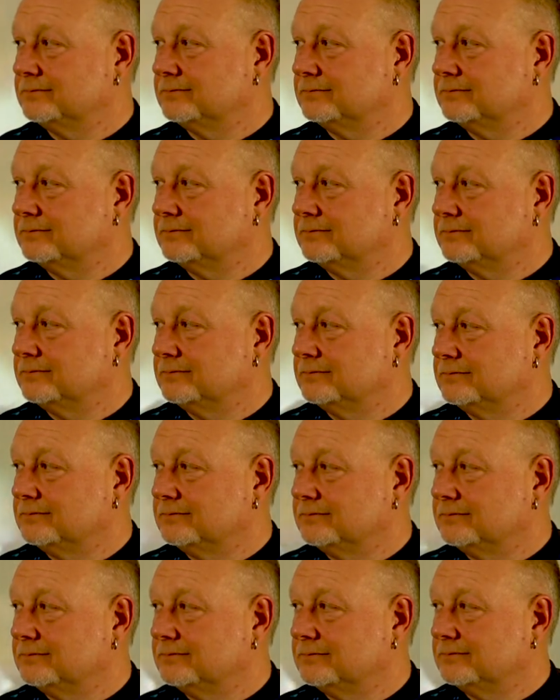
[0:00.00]

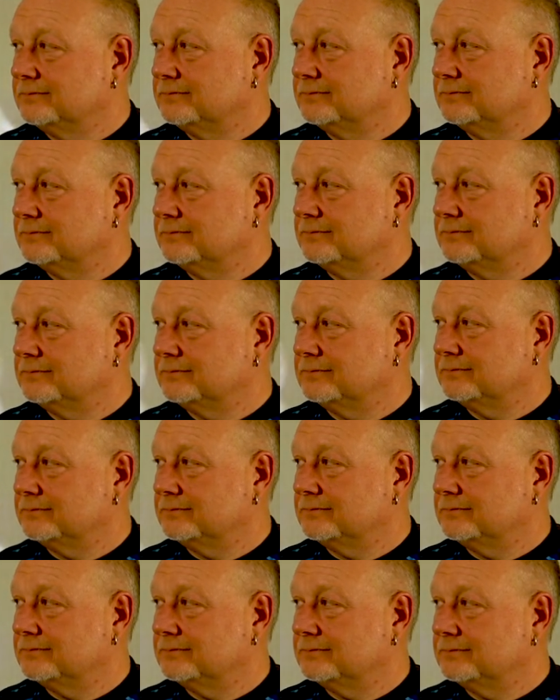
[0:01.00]

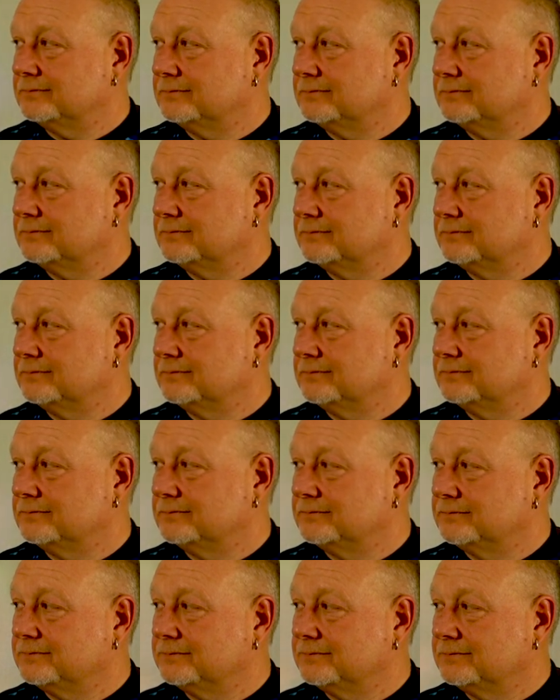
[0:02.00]

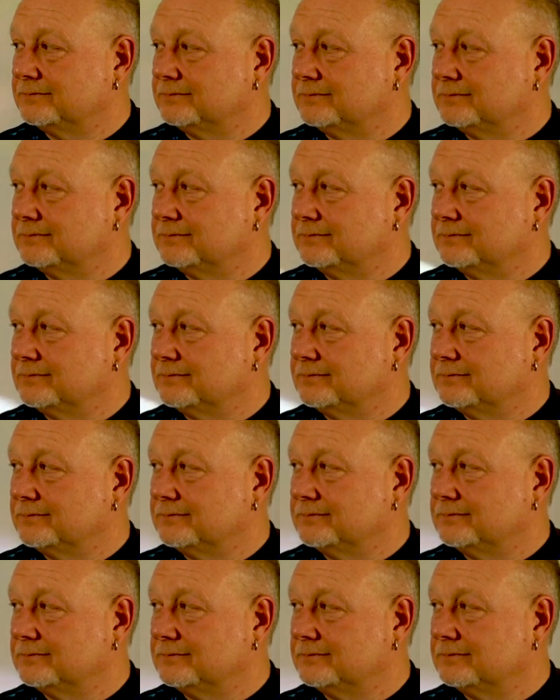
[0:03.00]

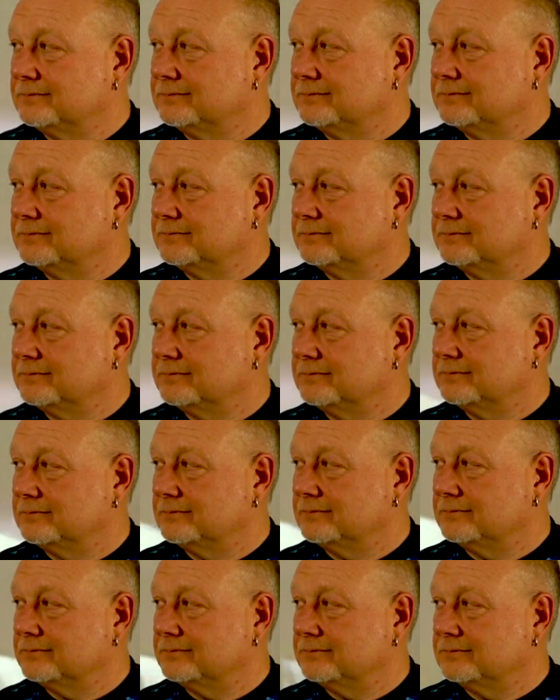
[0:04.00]

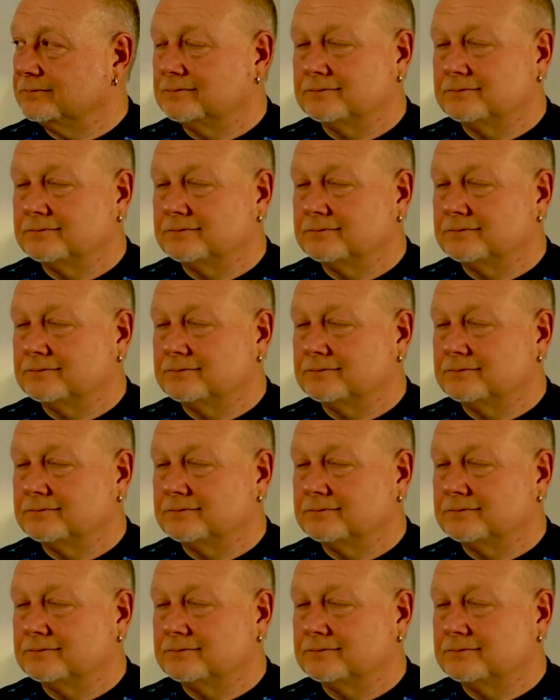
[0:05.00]
(not speaking)